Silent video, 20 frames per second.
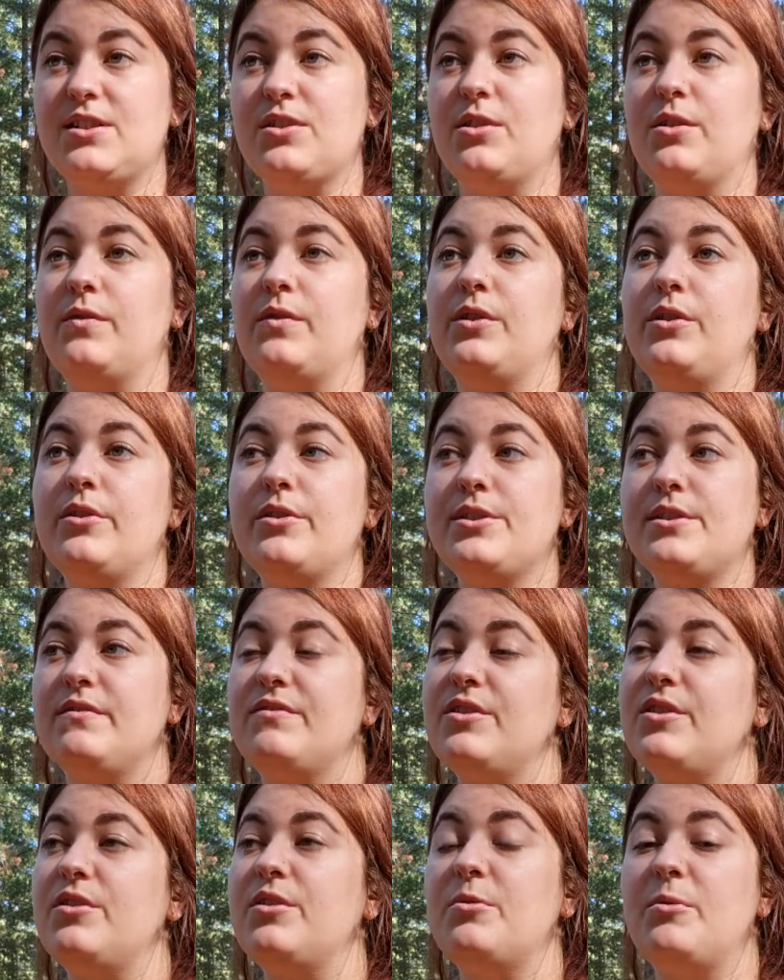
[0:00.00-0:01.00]
So for those of
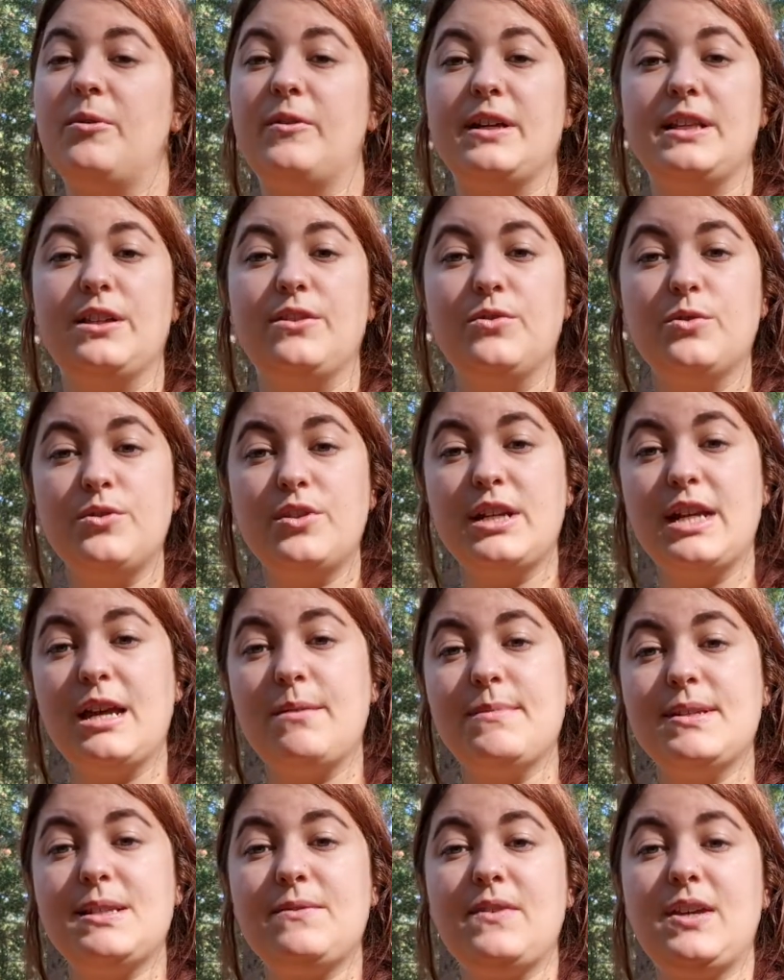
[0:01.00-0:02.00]
you who are in the northern
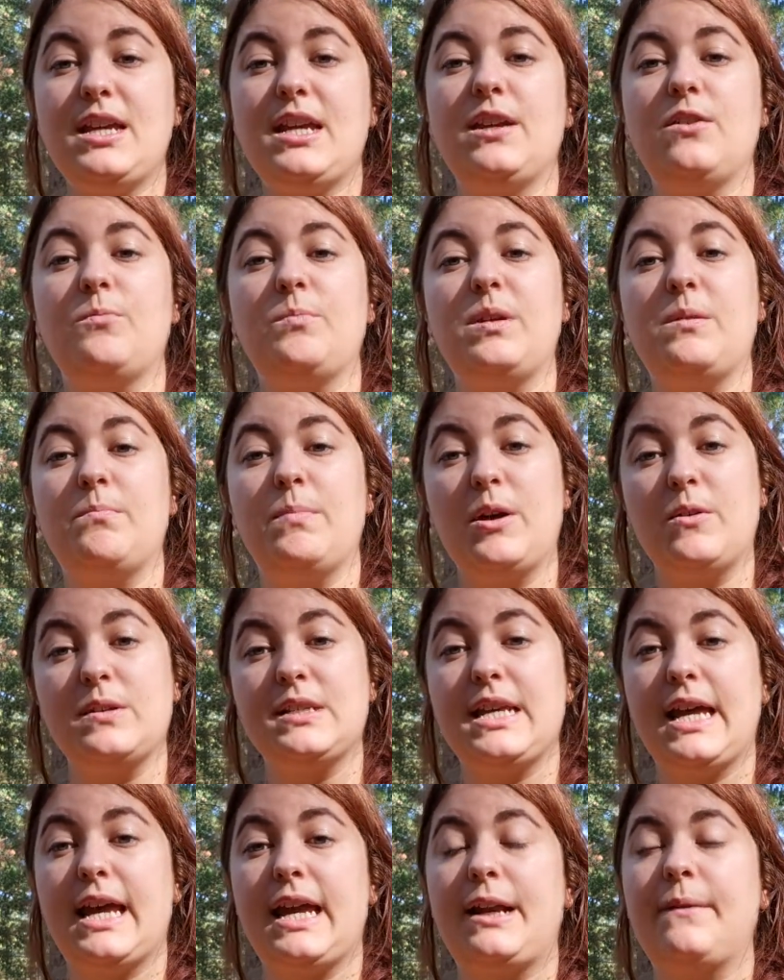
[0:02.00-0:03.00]
hemisphere, it'll be
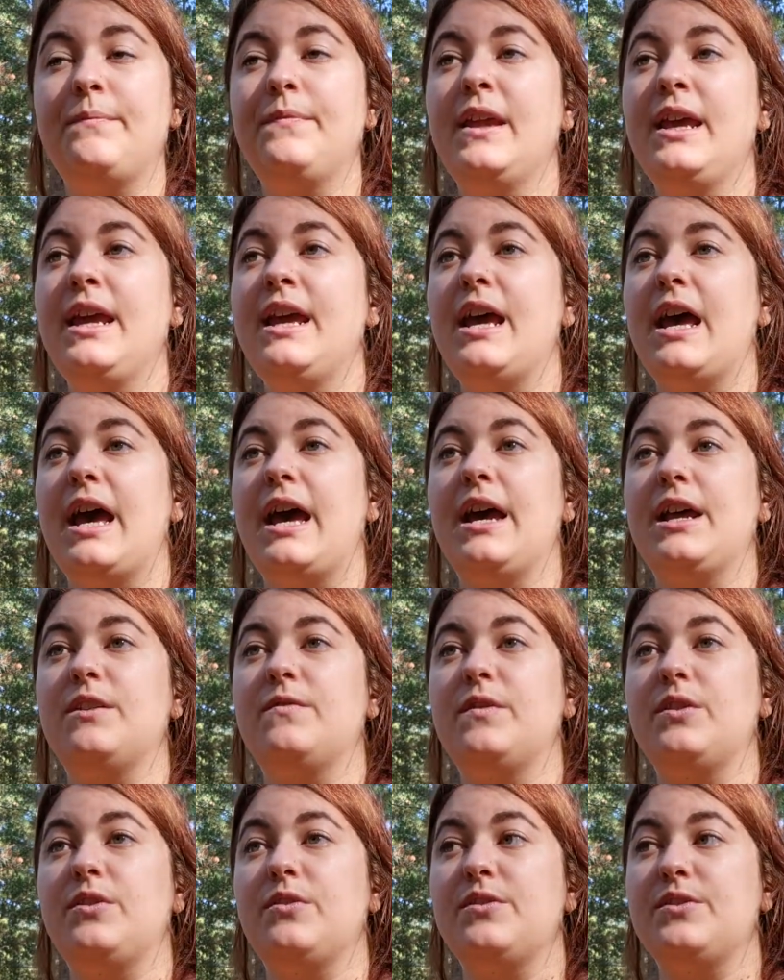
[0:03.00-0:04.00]
Beltane, and
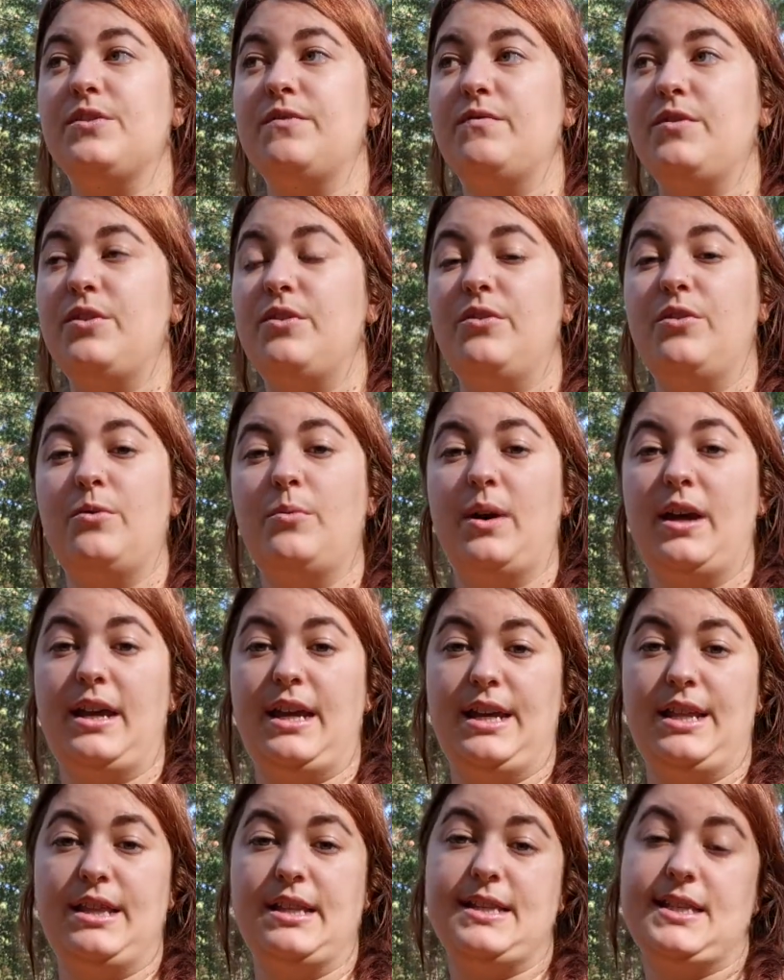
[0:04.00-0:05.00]
for those of you who are
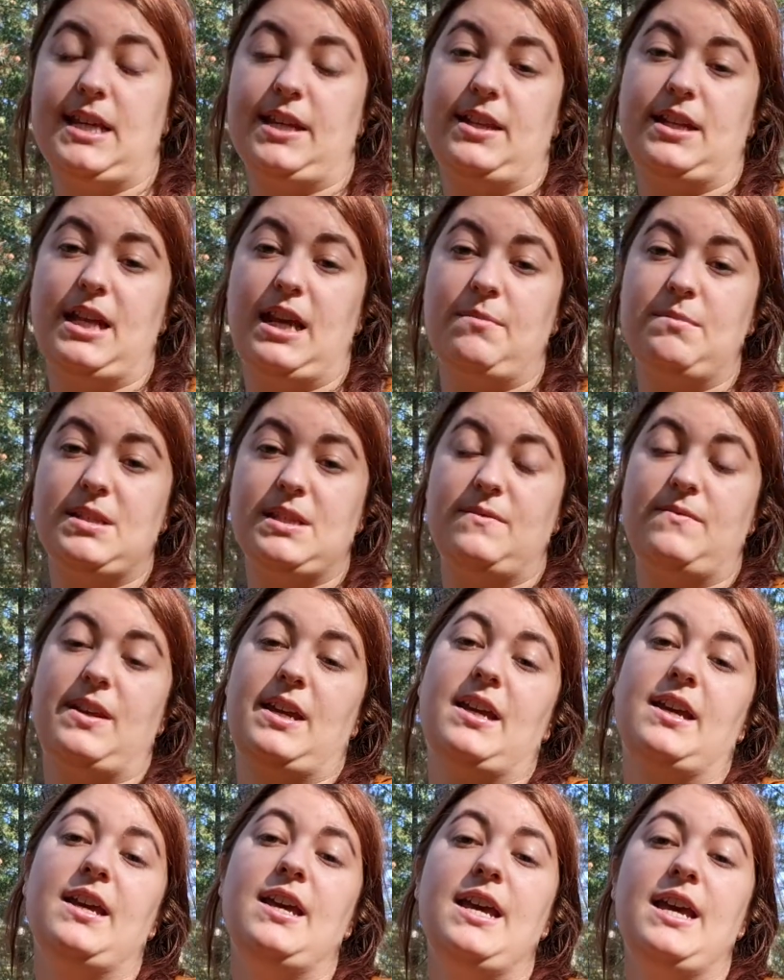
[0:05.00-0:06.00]
in the southern
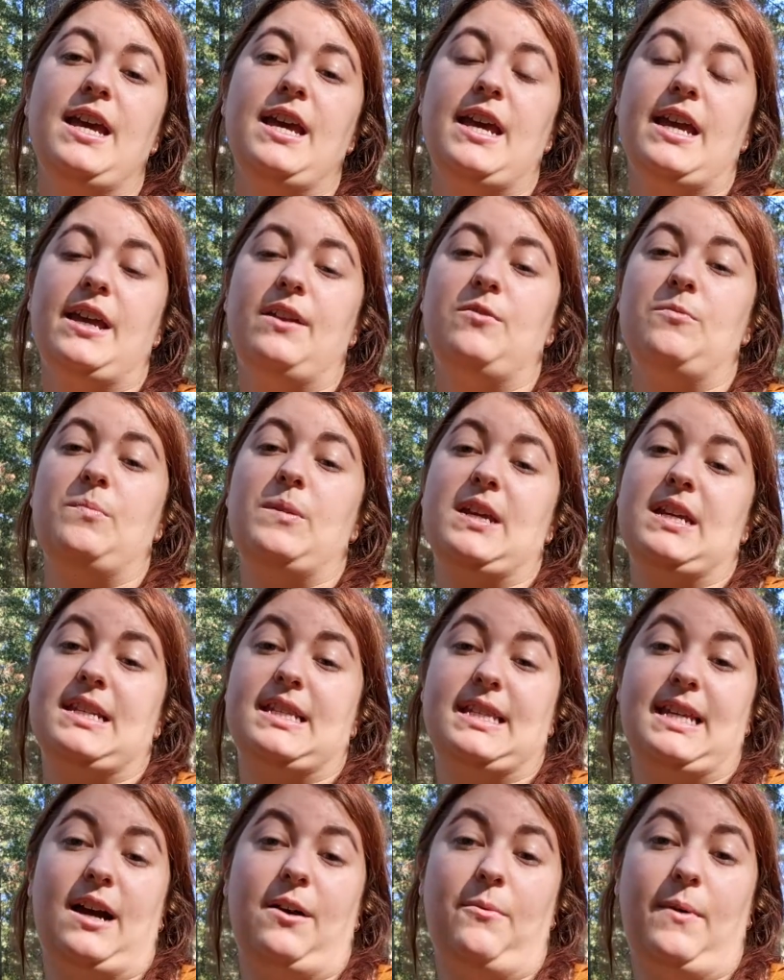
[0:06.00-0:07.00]
hemisphere, it'll be
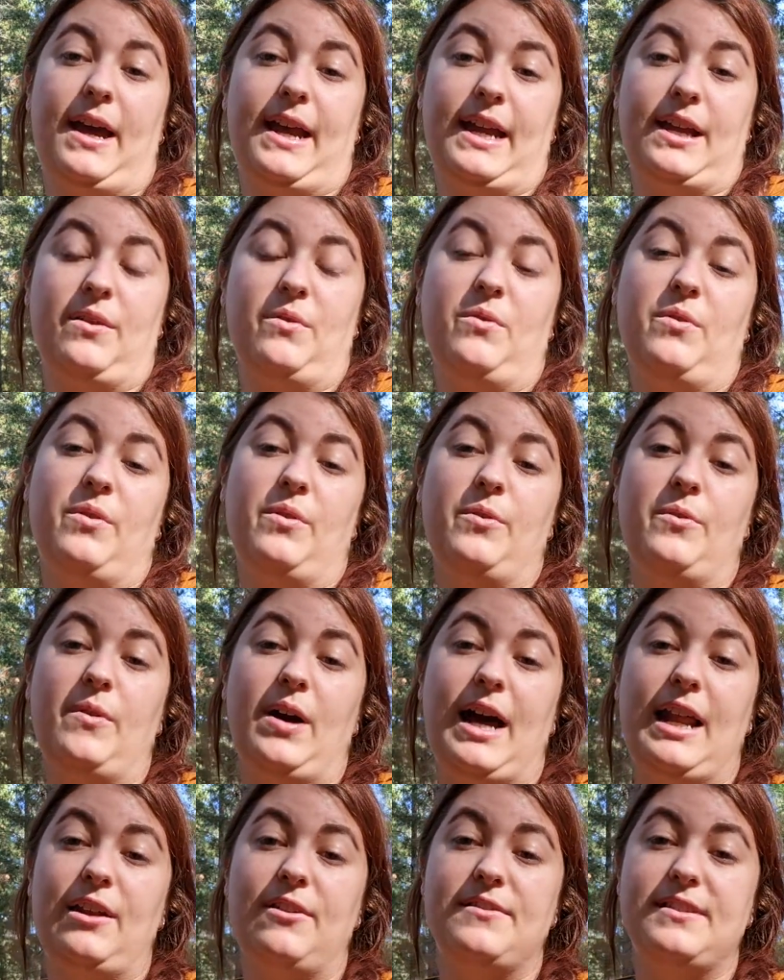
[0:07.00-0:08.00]
Samhain or All
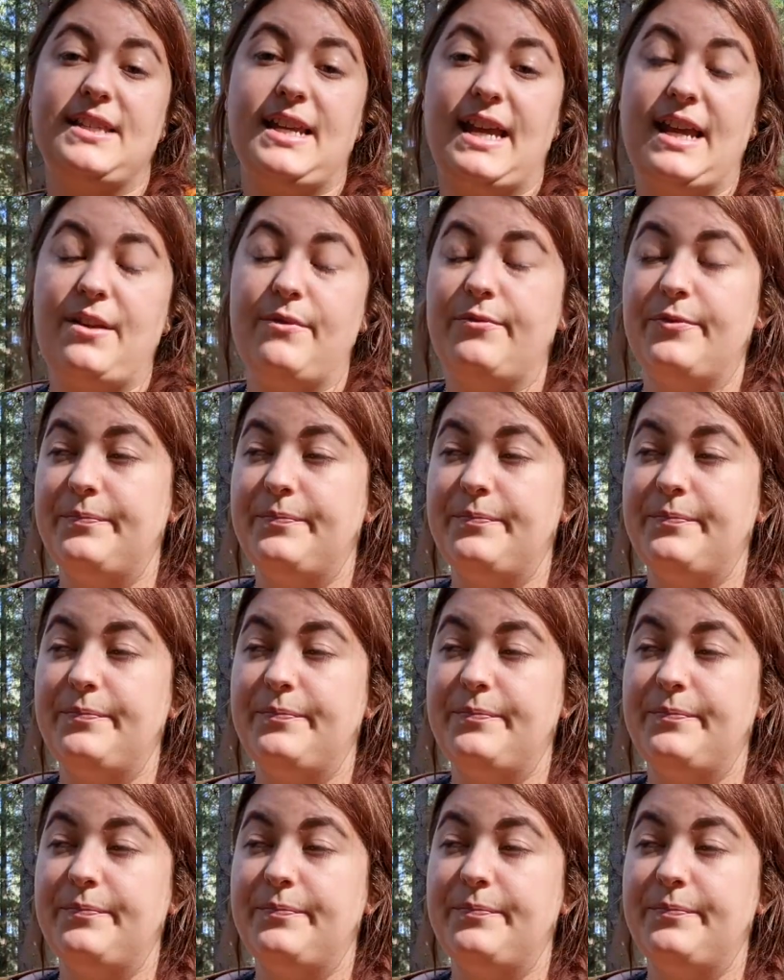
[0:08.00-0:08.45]
Hallows Eve.